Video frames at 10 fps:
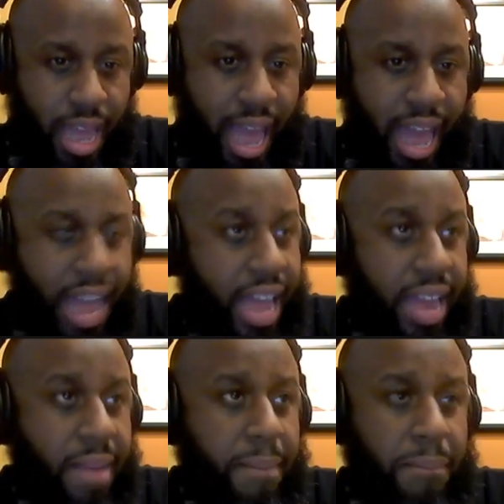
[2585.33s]

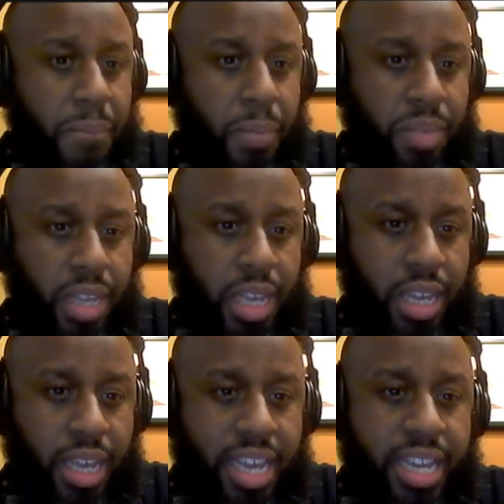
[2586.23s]
And
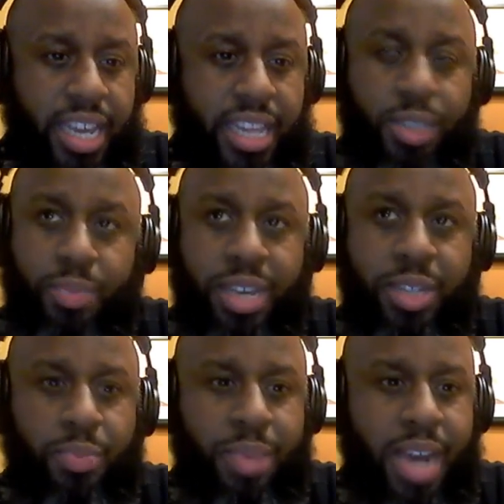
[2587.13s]

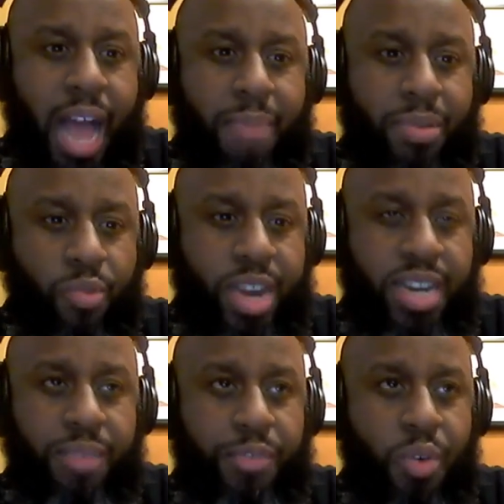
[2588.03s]
I've been
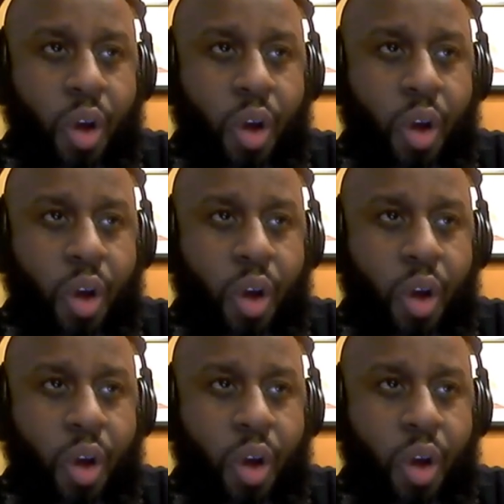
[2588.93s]
reading a few